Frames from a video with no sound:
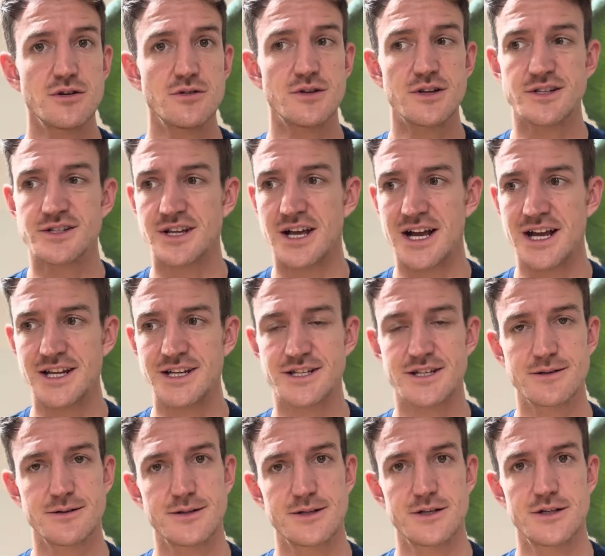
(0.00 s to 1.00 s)
decide
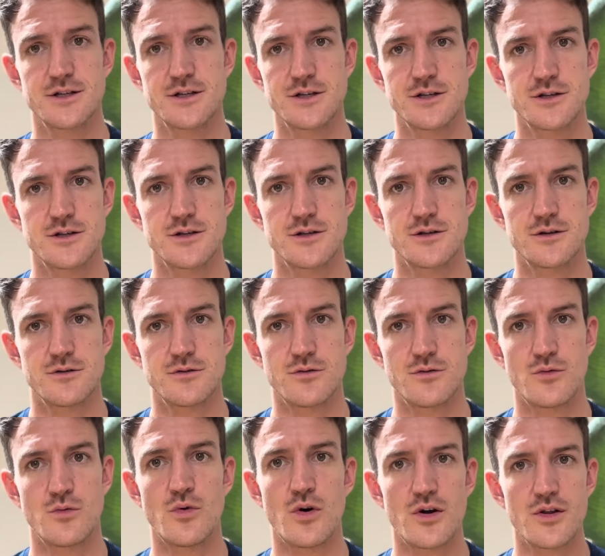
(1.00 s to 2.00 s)

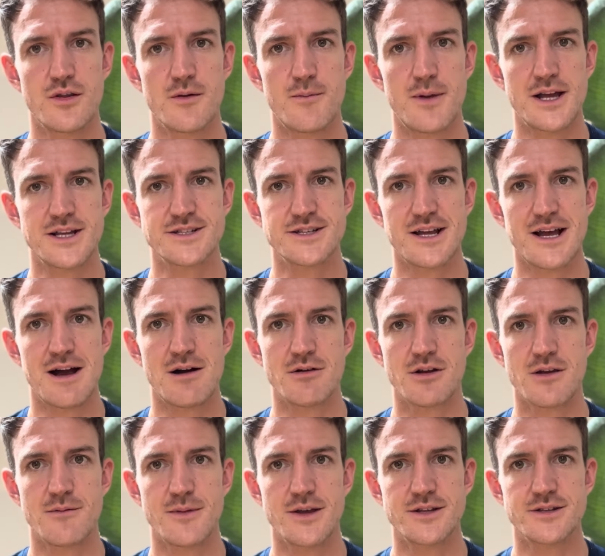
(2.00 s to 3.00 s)
what the best
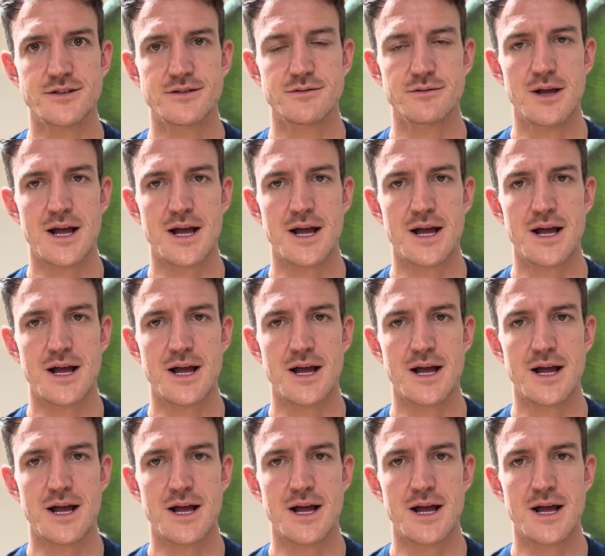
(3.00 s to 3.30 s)
outcome is.